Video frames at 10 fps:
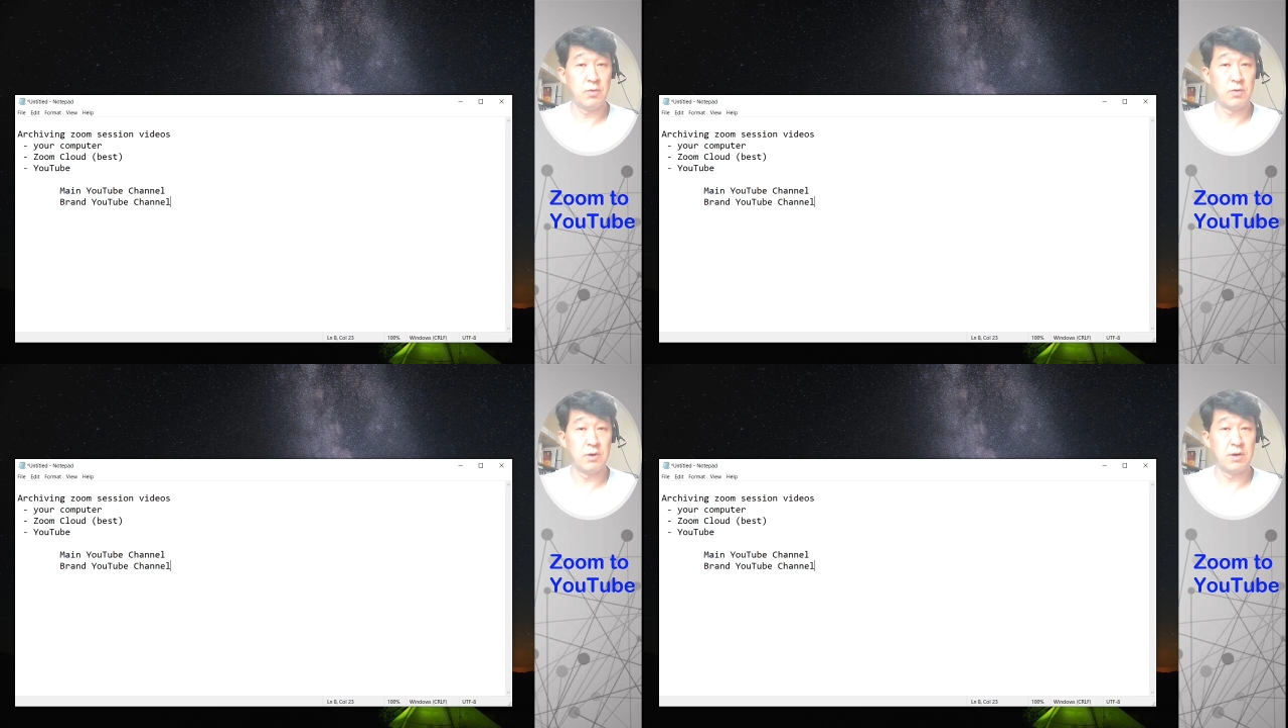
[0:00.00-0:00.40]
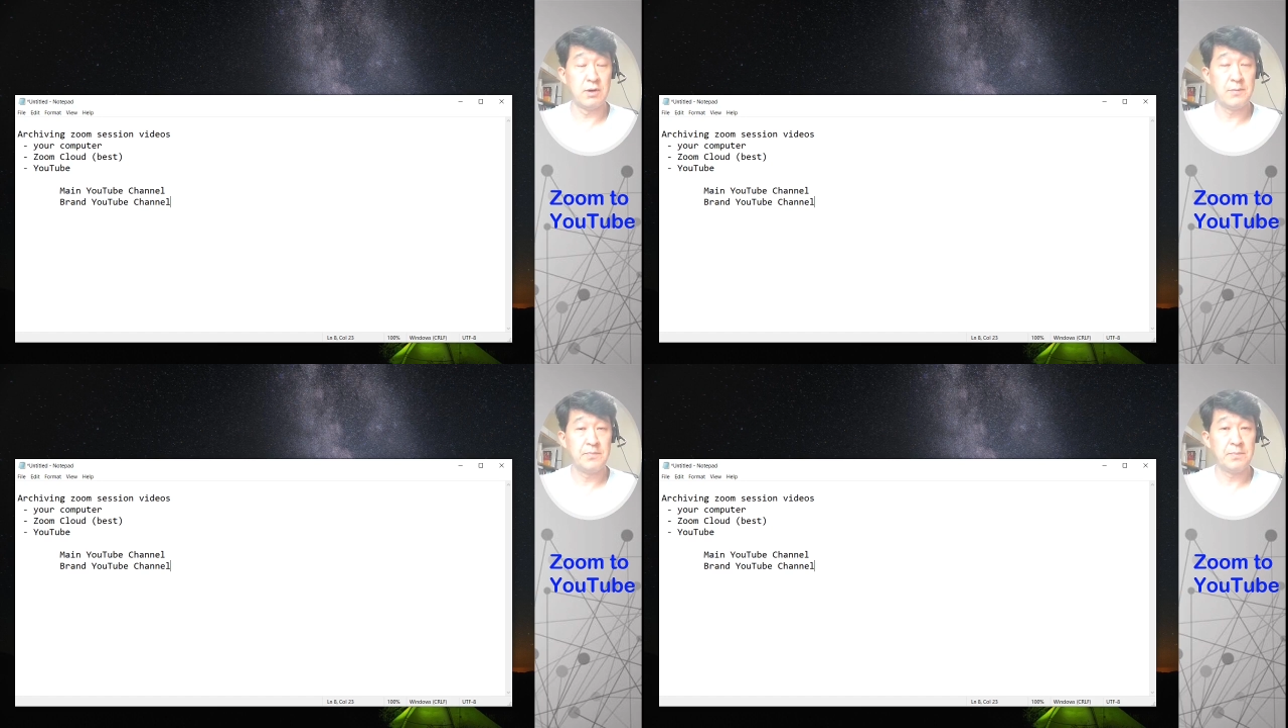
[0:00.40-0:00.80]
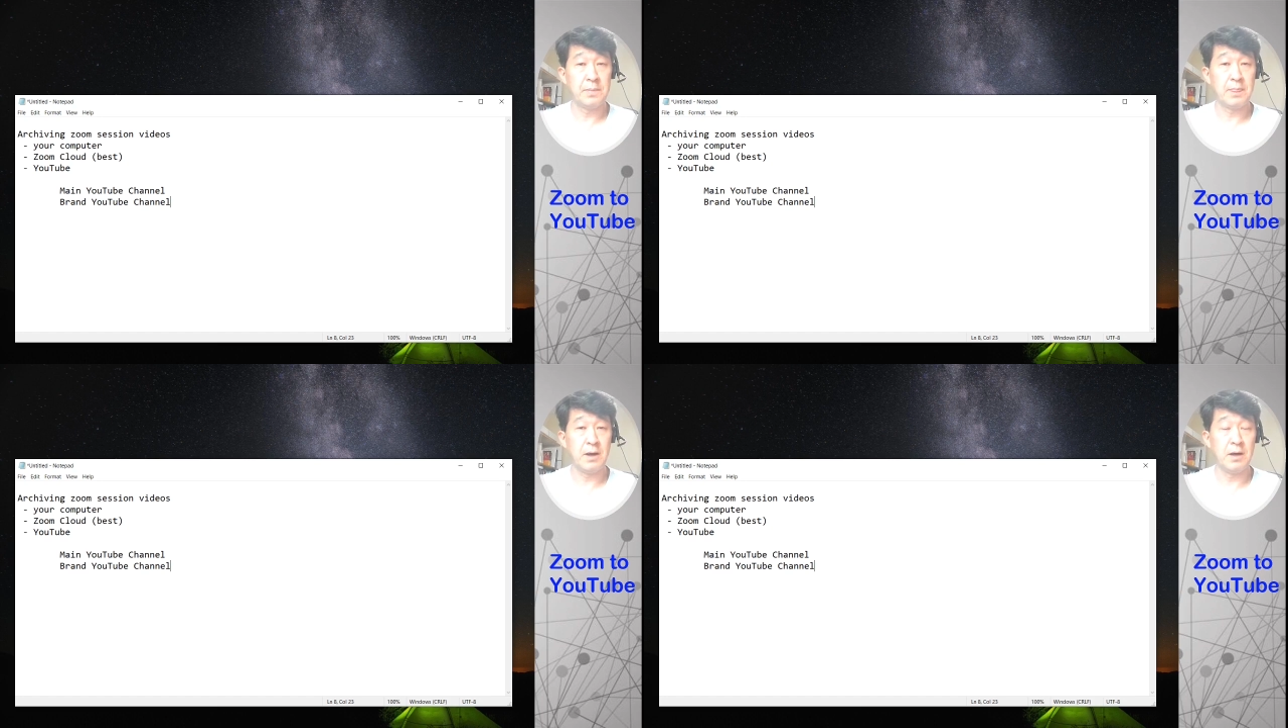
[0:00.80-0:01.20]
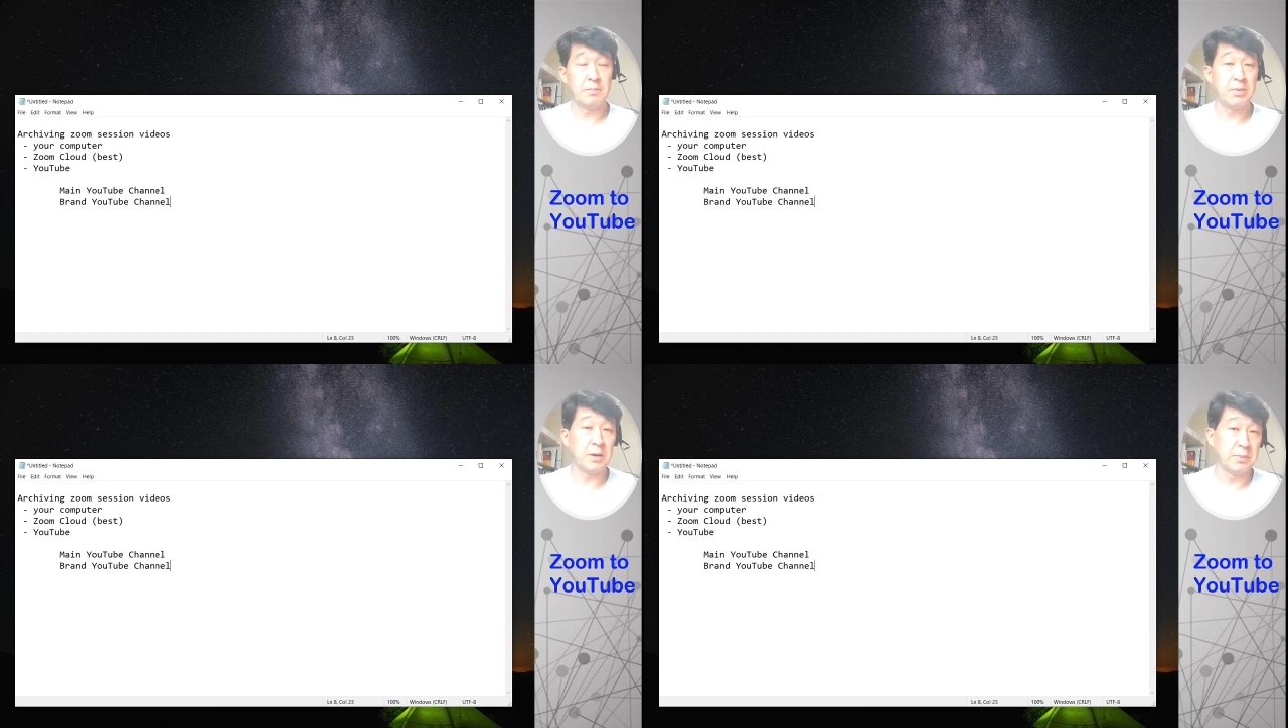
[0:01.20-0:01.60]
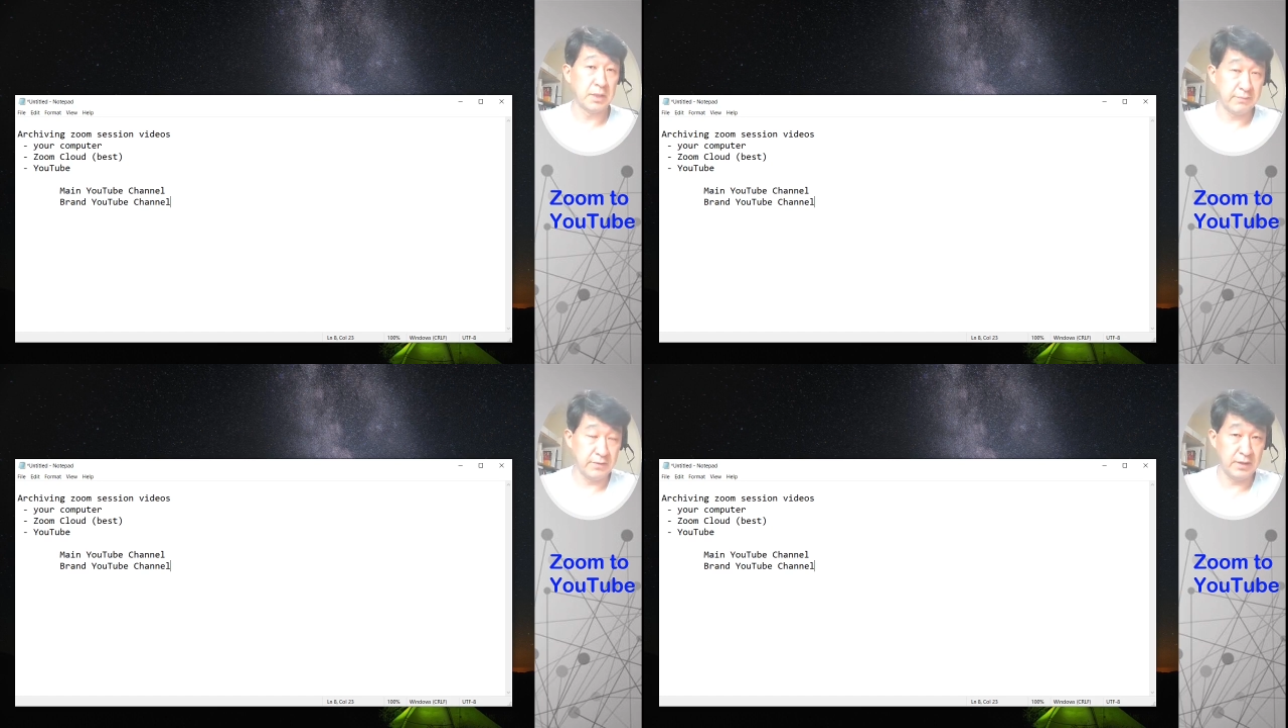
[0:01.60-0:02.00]
or
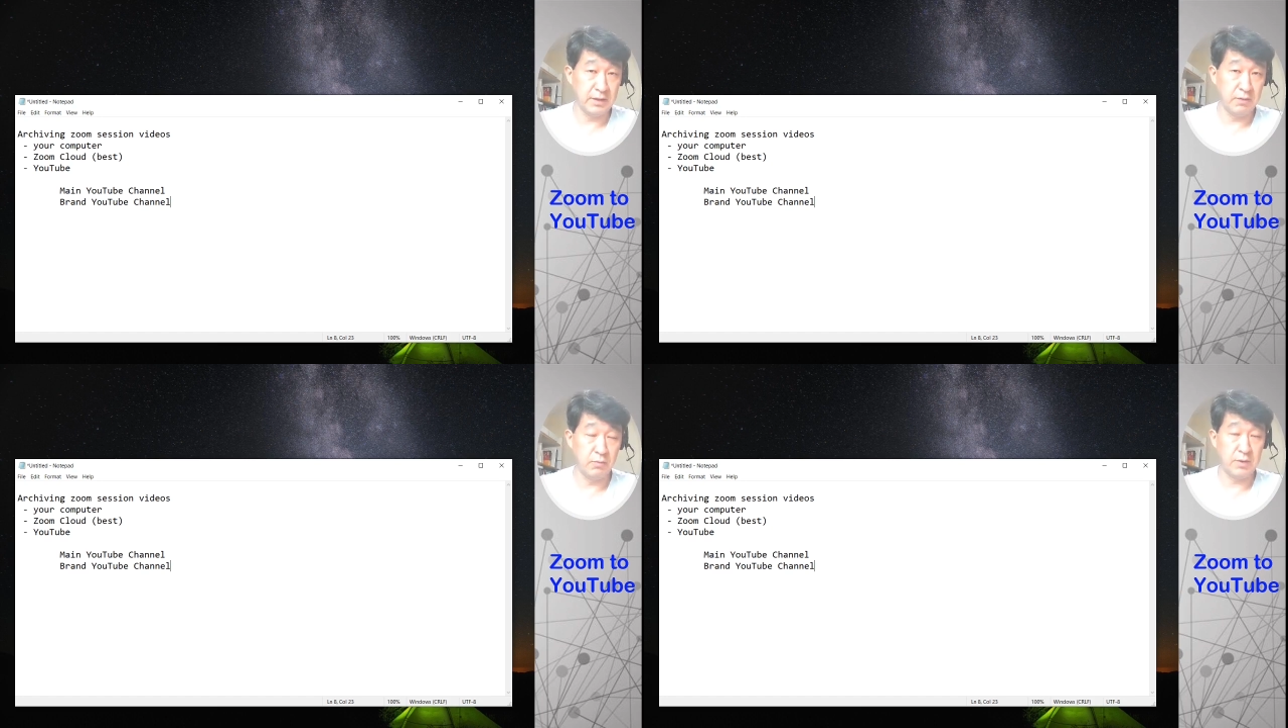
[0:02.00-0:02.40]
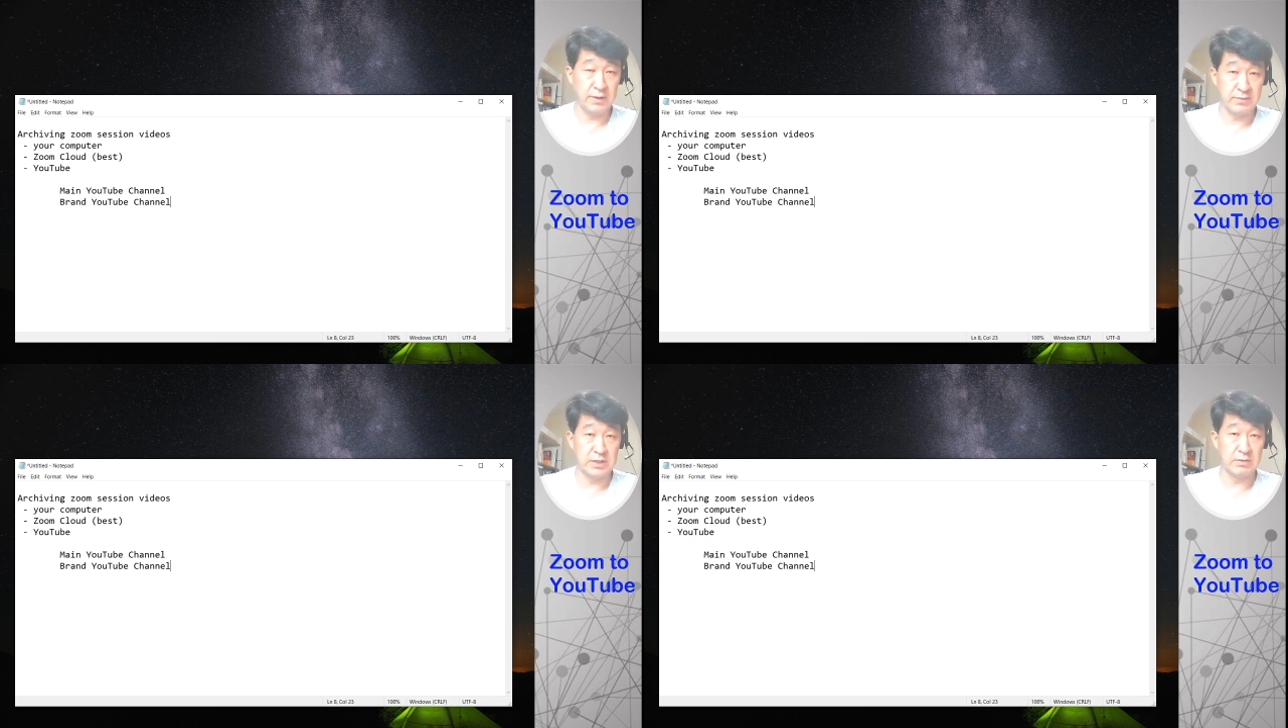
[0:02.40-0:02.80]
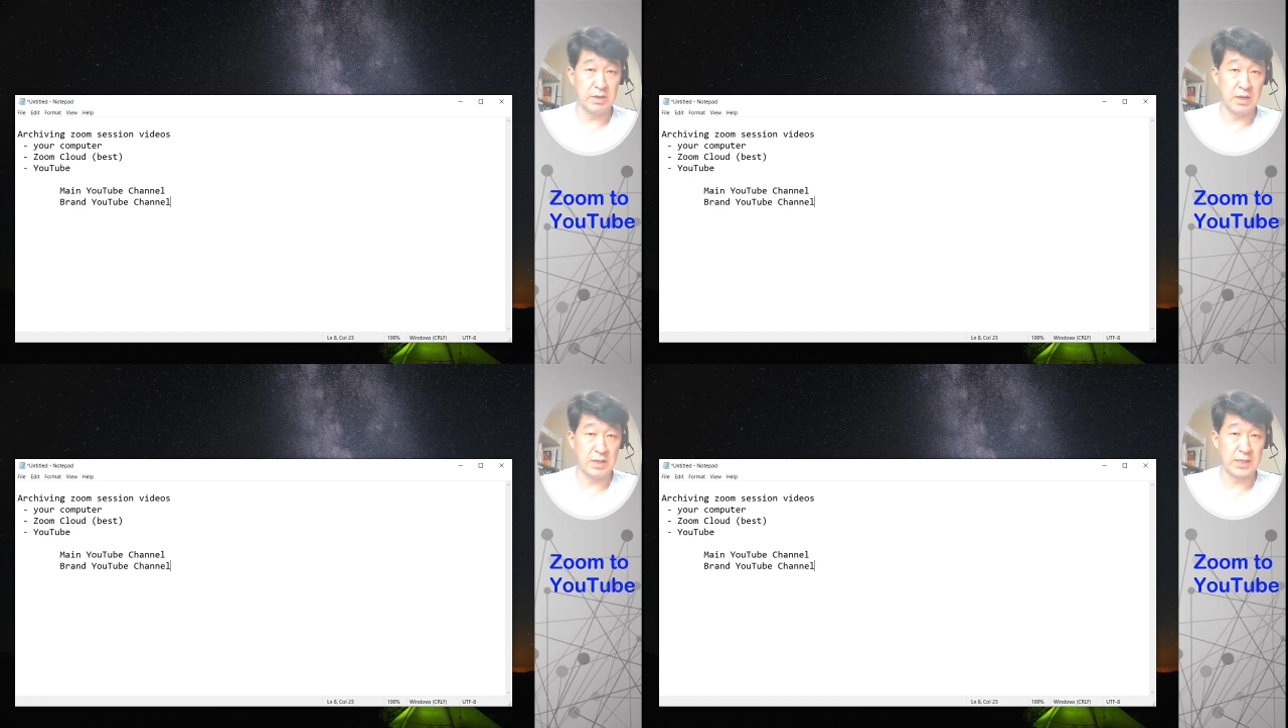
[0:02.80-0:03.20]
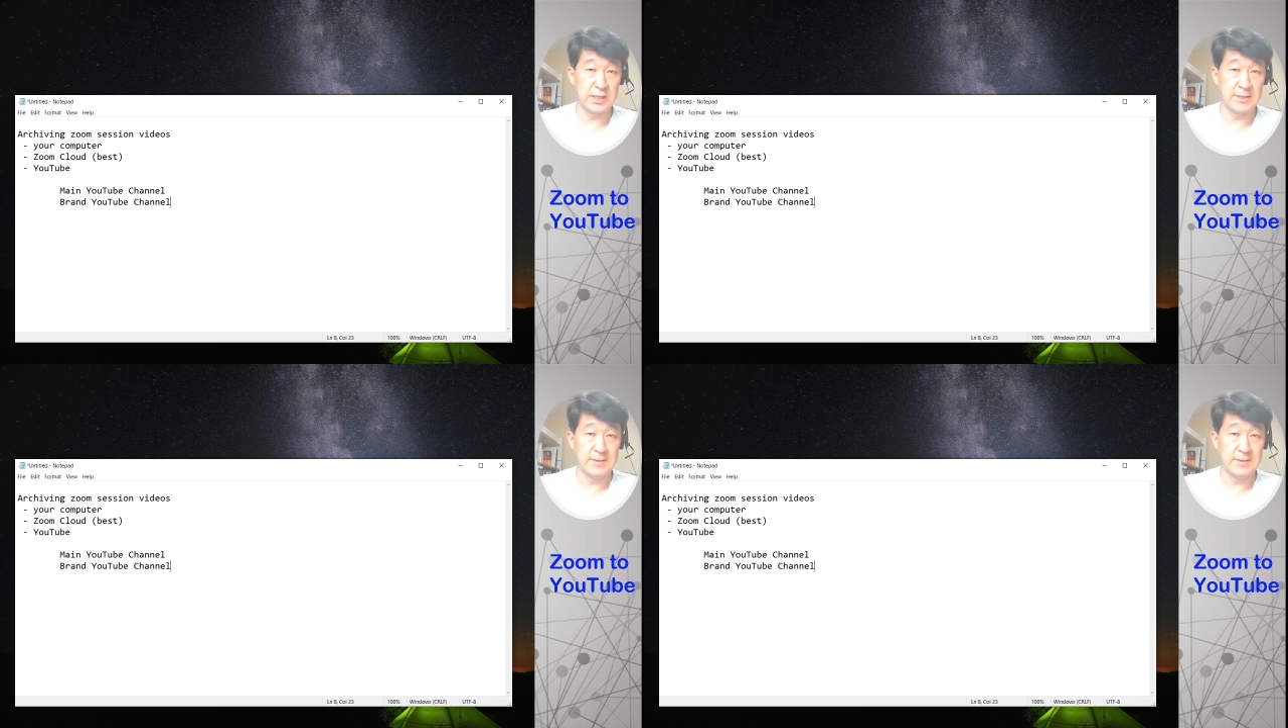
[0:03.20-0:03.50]
public video, whatever you like.